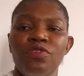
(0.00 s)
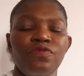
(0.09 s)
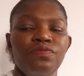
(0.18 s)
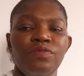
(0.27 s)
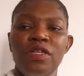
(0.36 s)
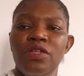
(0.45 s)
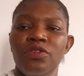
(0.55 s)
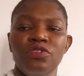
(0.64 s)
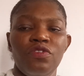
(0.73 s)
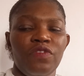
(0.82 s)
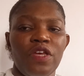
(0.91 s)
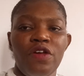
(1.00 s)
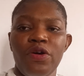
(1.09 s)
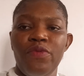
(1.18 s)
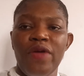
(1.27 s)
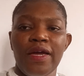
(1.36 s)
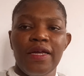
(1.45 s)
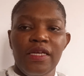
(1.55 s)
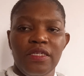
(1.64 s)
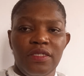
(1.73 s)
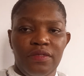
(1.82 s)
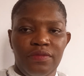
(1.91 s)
of millions of naira were cleared.